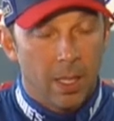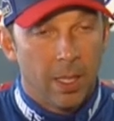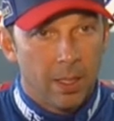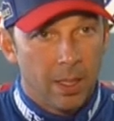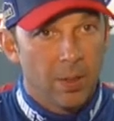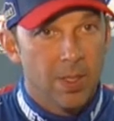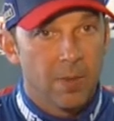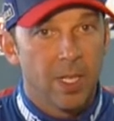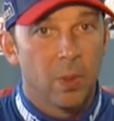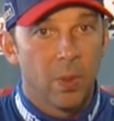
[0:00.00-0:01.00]
You know, it
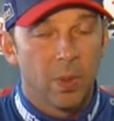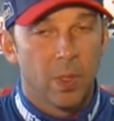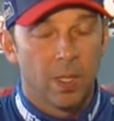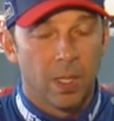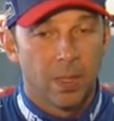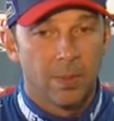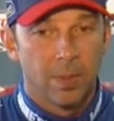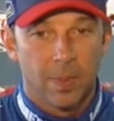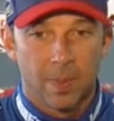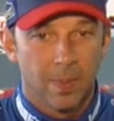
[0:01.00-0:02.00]
was funny. We were,
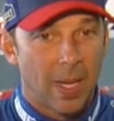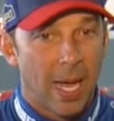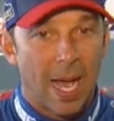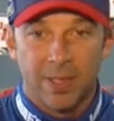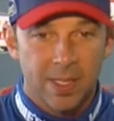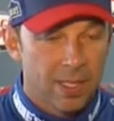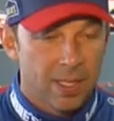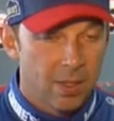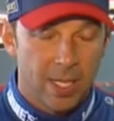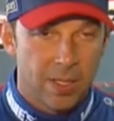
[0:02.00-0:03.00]

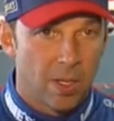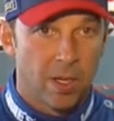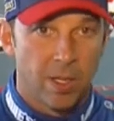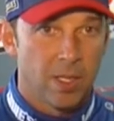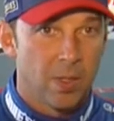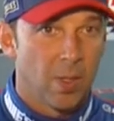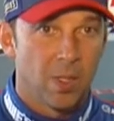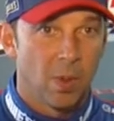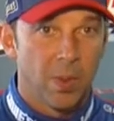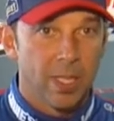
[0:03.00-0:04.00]
obviously, you guys saw it as well
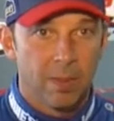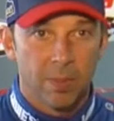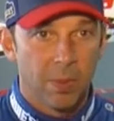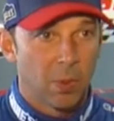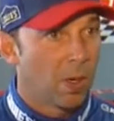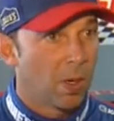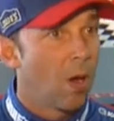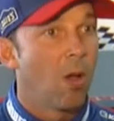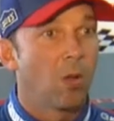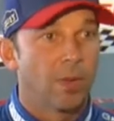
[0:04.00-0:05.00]
as what we did. People were
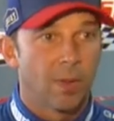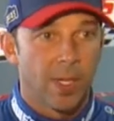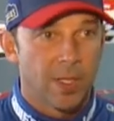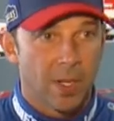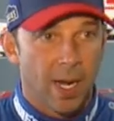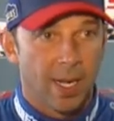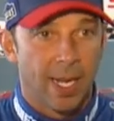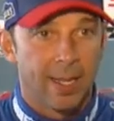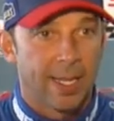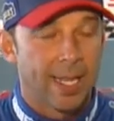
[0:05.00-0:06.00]
all over the racetrack,
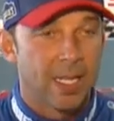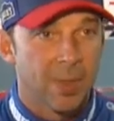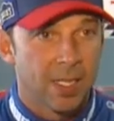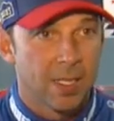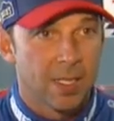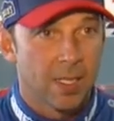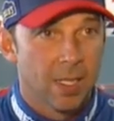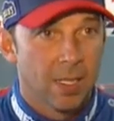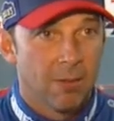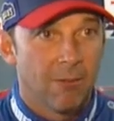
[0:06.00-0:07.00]
and I think that speaks
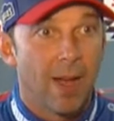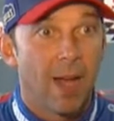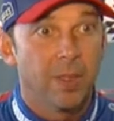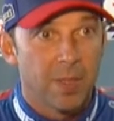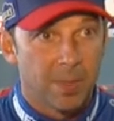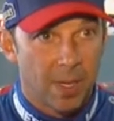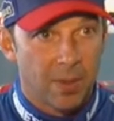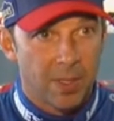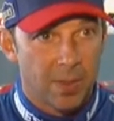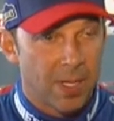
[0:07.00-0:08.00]
volumes
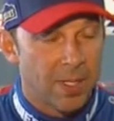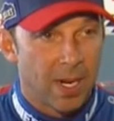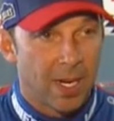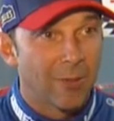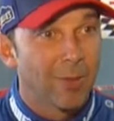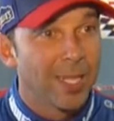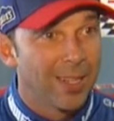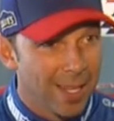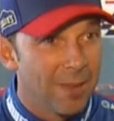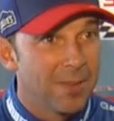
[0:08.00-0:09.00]
about this racetrack. Everybody
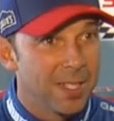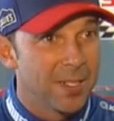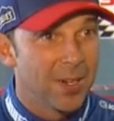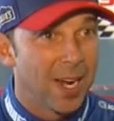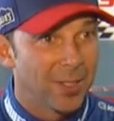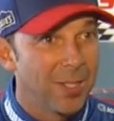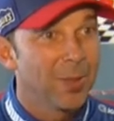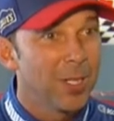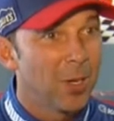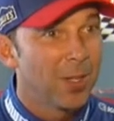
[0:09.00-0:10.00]
loves this track. The only
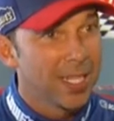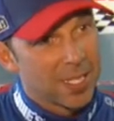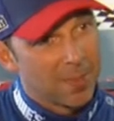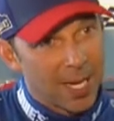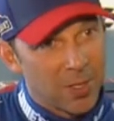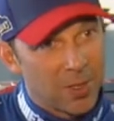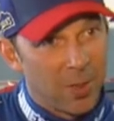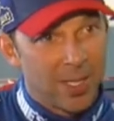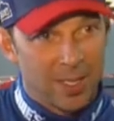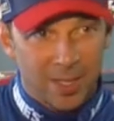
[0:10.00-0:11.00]
thing we don't like is the back
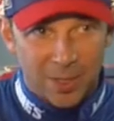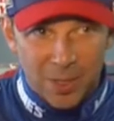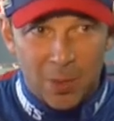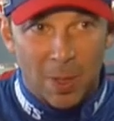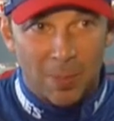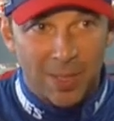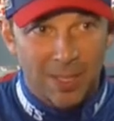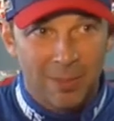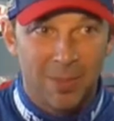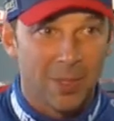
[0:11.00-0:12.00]
straightaway is a little too
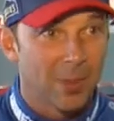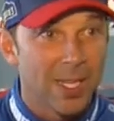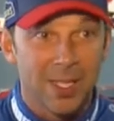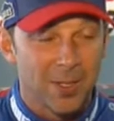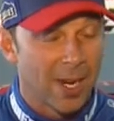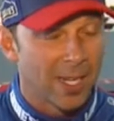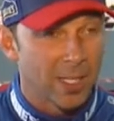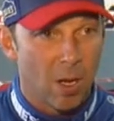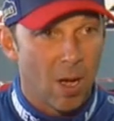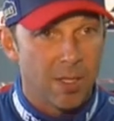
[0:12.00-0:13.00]
bumpy, but the rest of the track
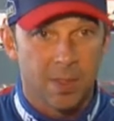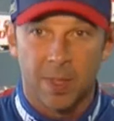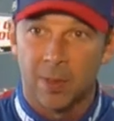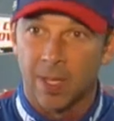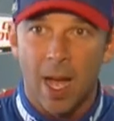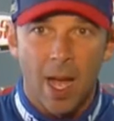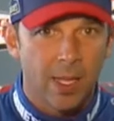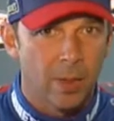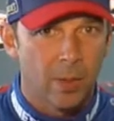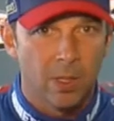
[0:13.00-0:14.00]
is awesome. They run
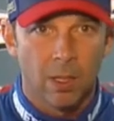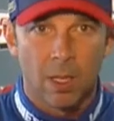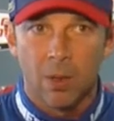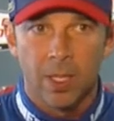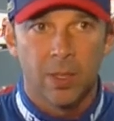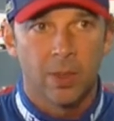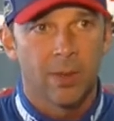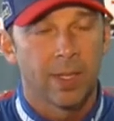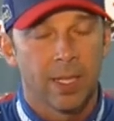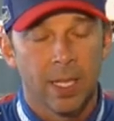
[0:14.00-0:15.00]
high, they run low, they do
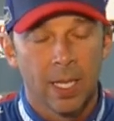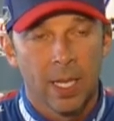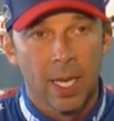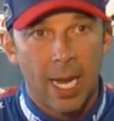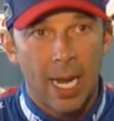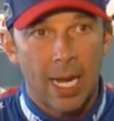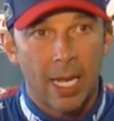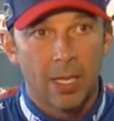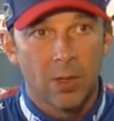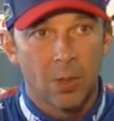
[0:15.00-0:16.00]
everything.
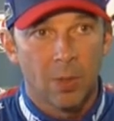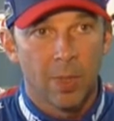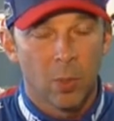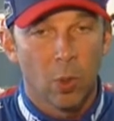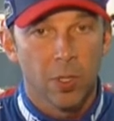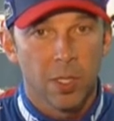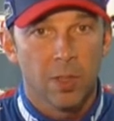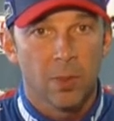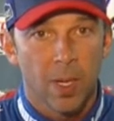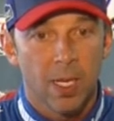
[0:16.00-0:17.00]
And through the middle portion
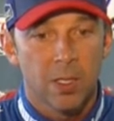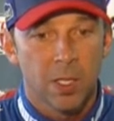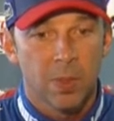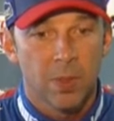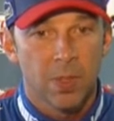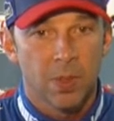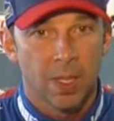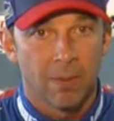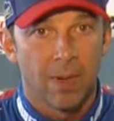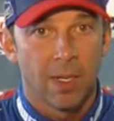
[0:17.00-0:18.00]
of the race, Jimmy was
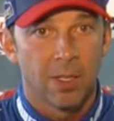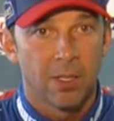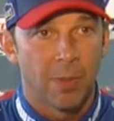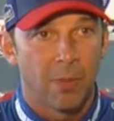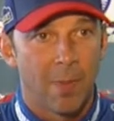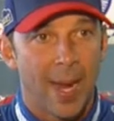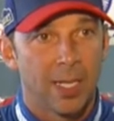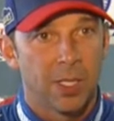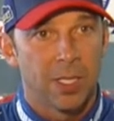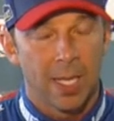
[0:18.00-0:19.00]
doing a very good job of
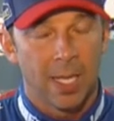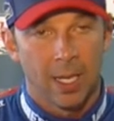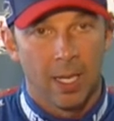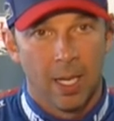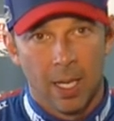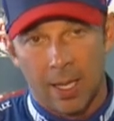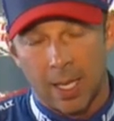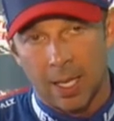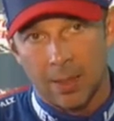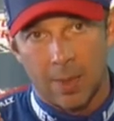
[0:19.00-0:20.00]
managing that
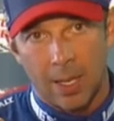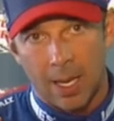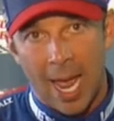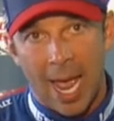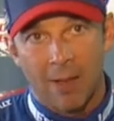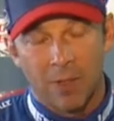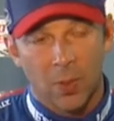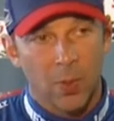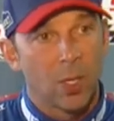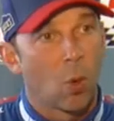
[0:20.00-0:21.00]
half to
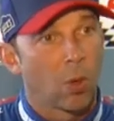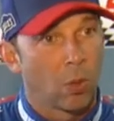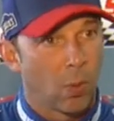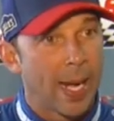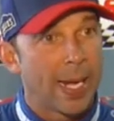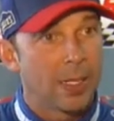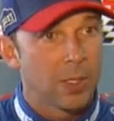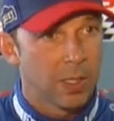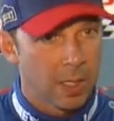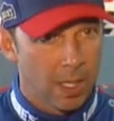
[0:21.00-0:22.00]
three-quarter
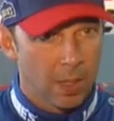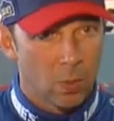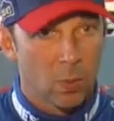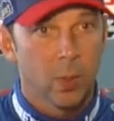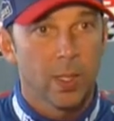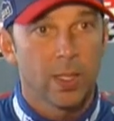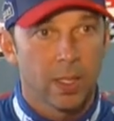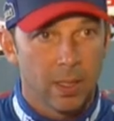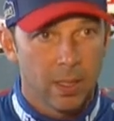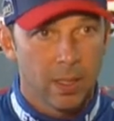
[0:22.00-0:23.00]
range and
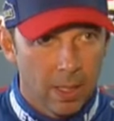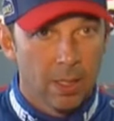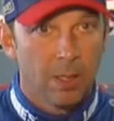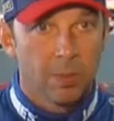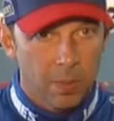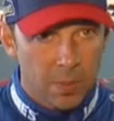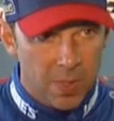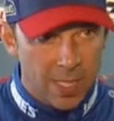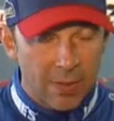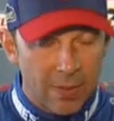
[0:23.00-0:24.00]
really
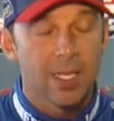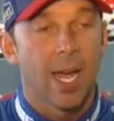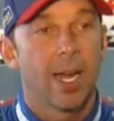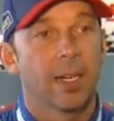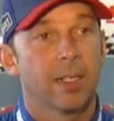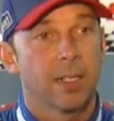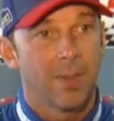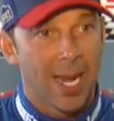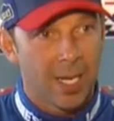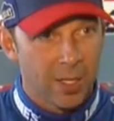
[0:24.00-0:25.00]
saving his tires
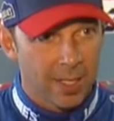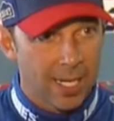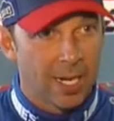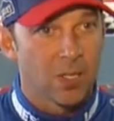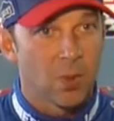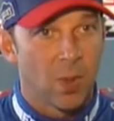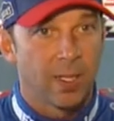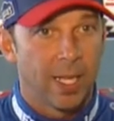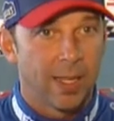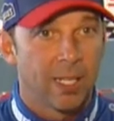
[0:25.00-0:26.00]
and managing the tires well.
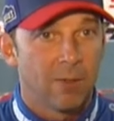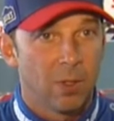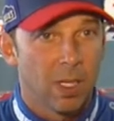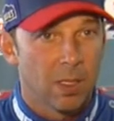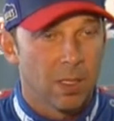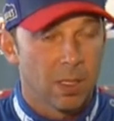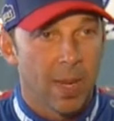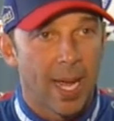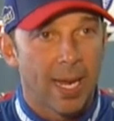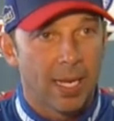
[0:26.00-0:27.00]
And I think if you guys look
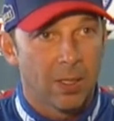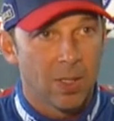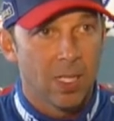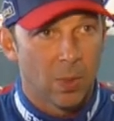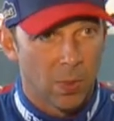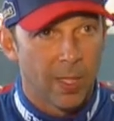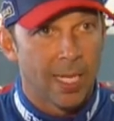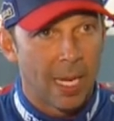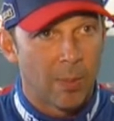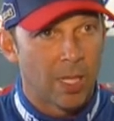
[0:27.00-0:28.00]
back at it, you see we really
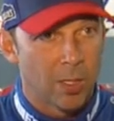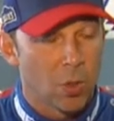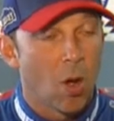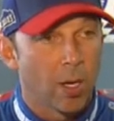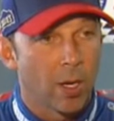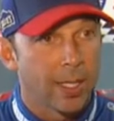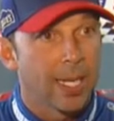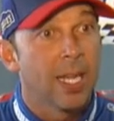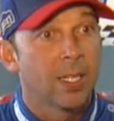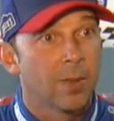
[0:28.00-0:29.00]
came on strong at
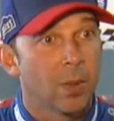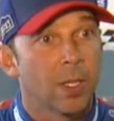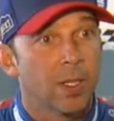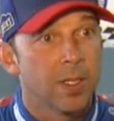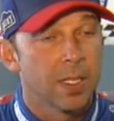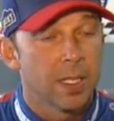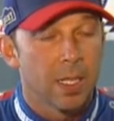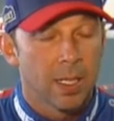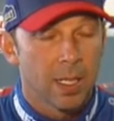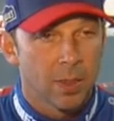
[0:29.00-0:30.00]
the end of the runs,
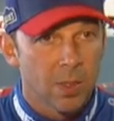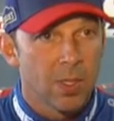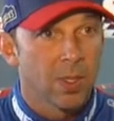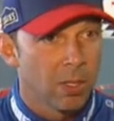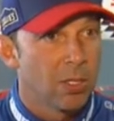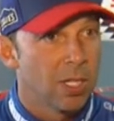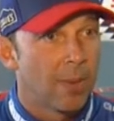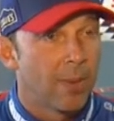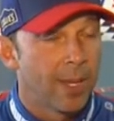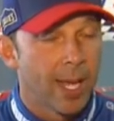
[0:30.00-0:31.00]
and he was doing a good
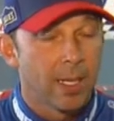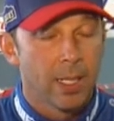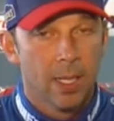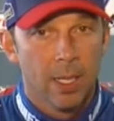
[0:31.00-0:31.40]
job of that.